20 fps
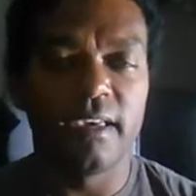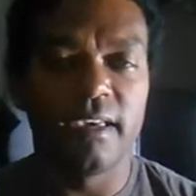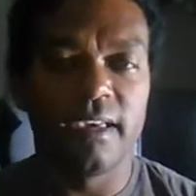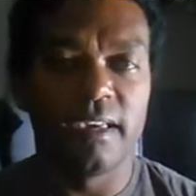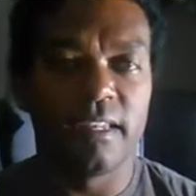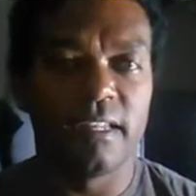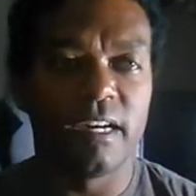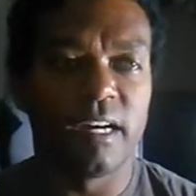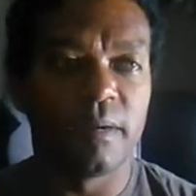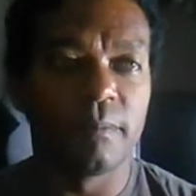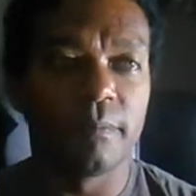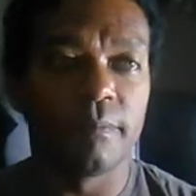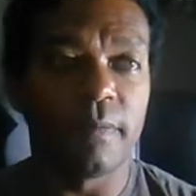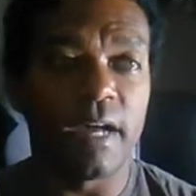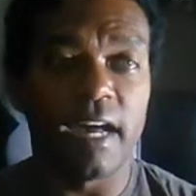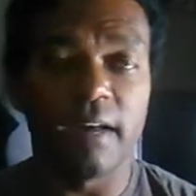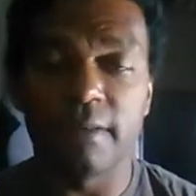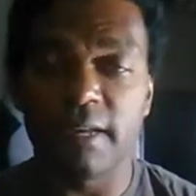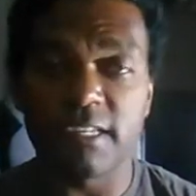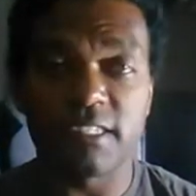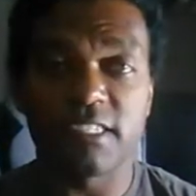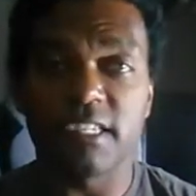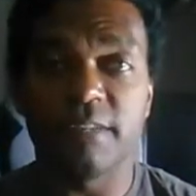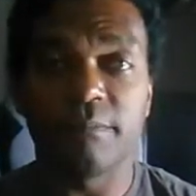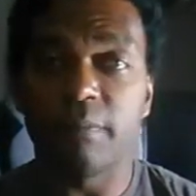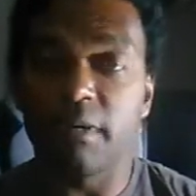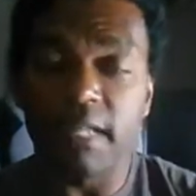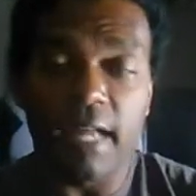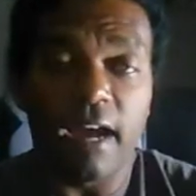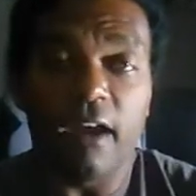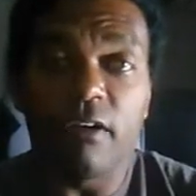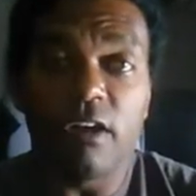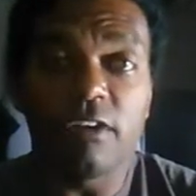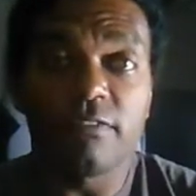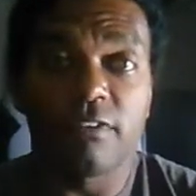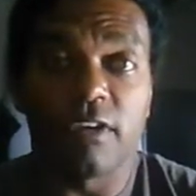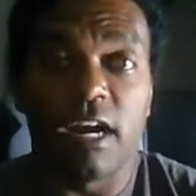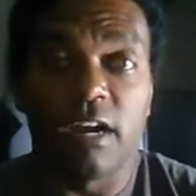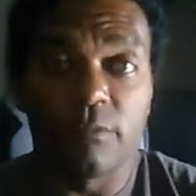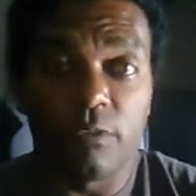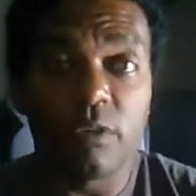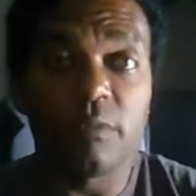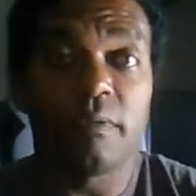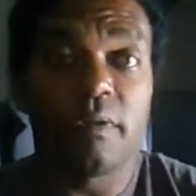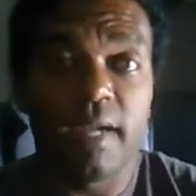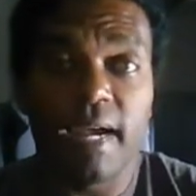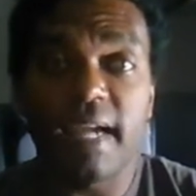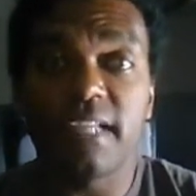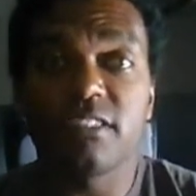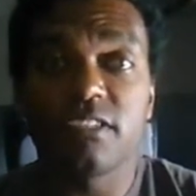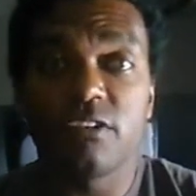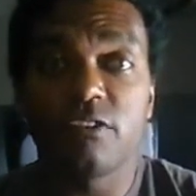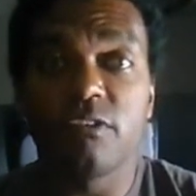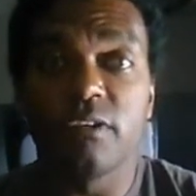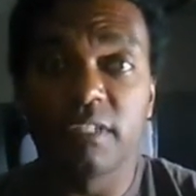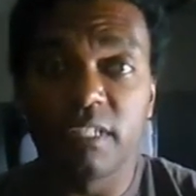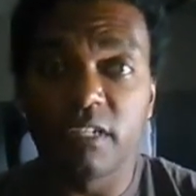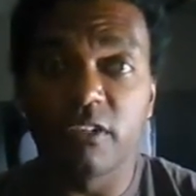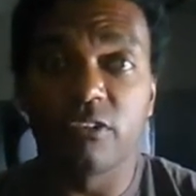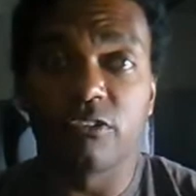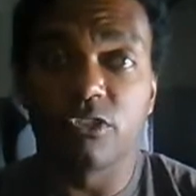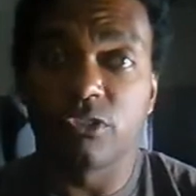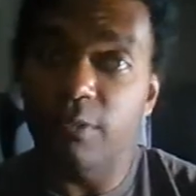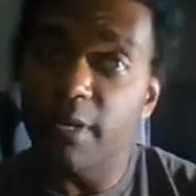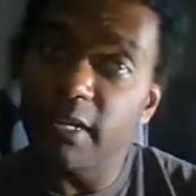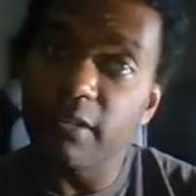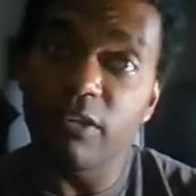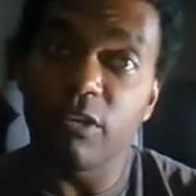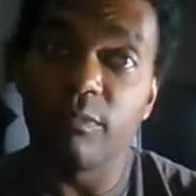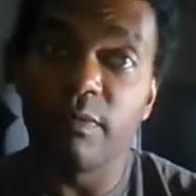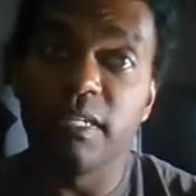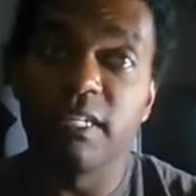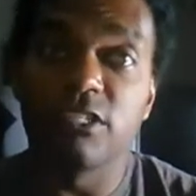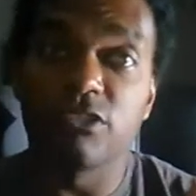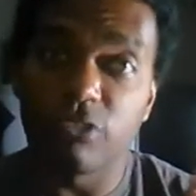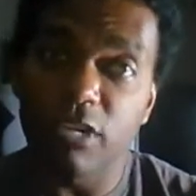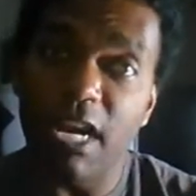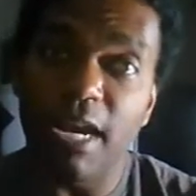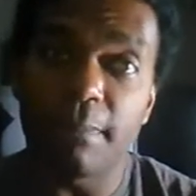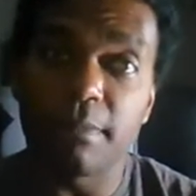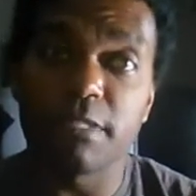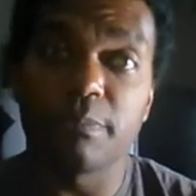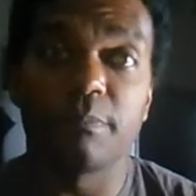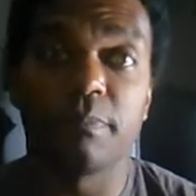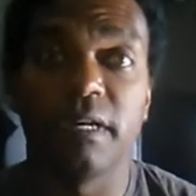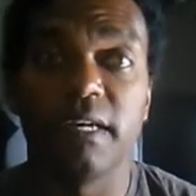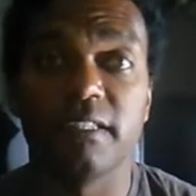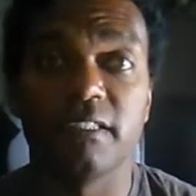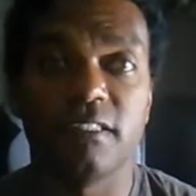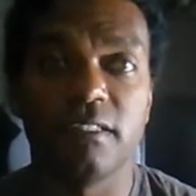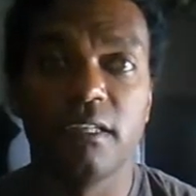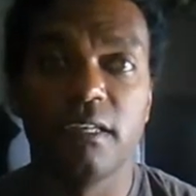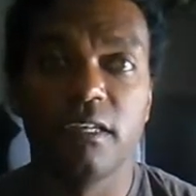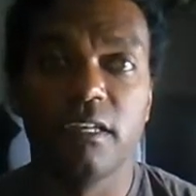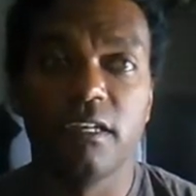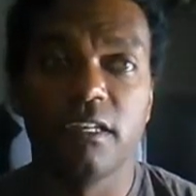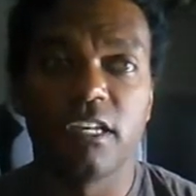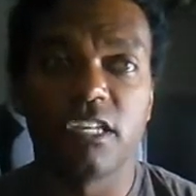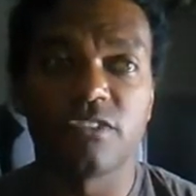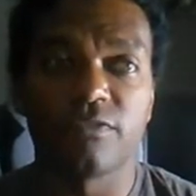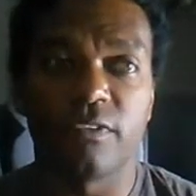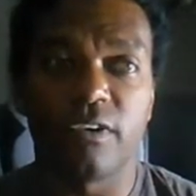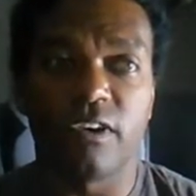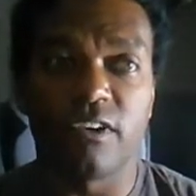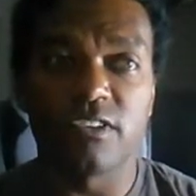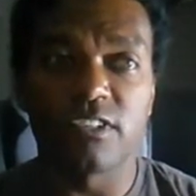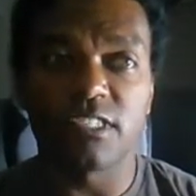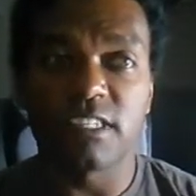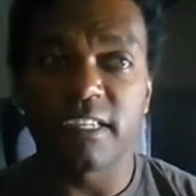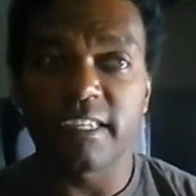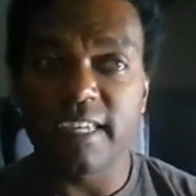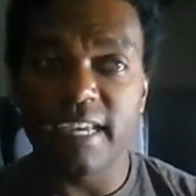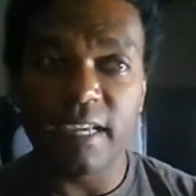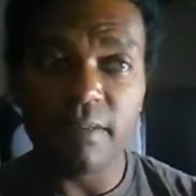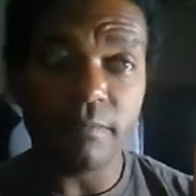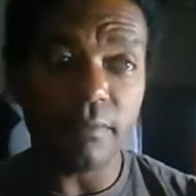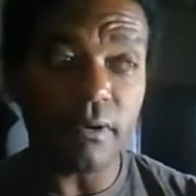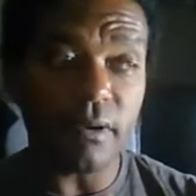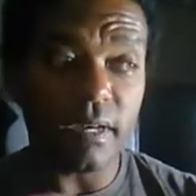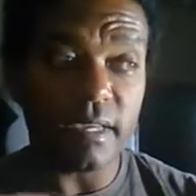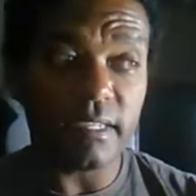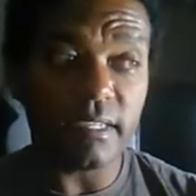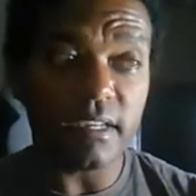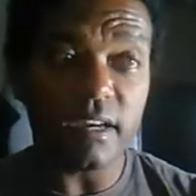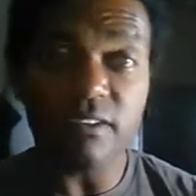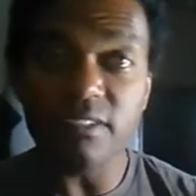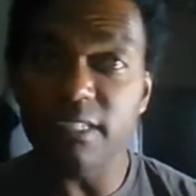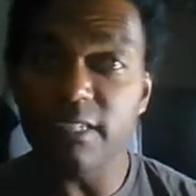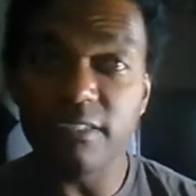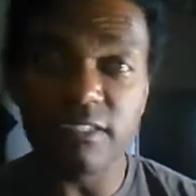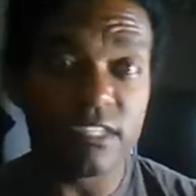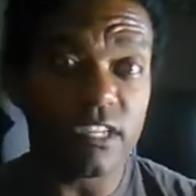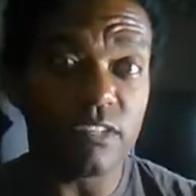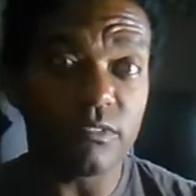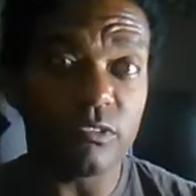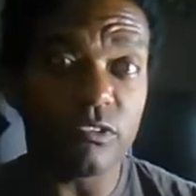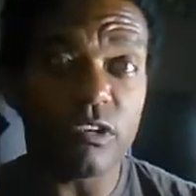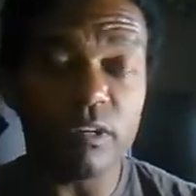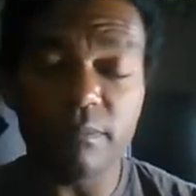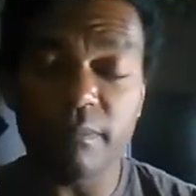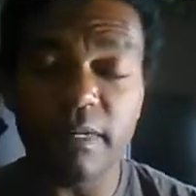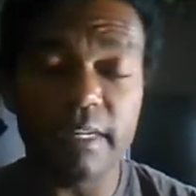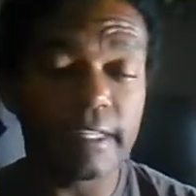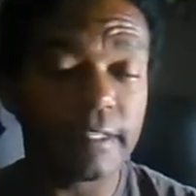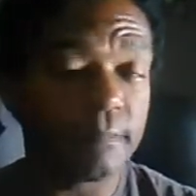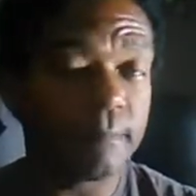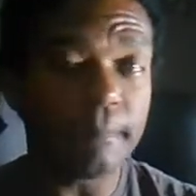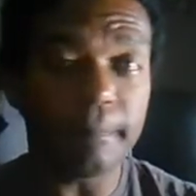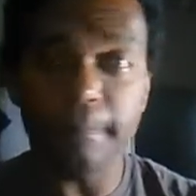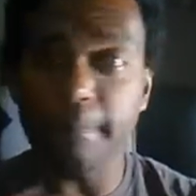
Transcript: And I said, but however, I will react to another trailer when it drops, but as far as the gameplay goes in general, I'm like,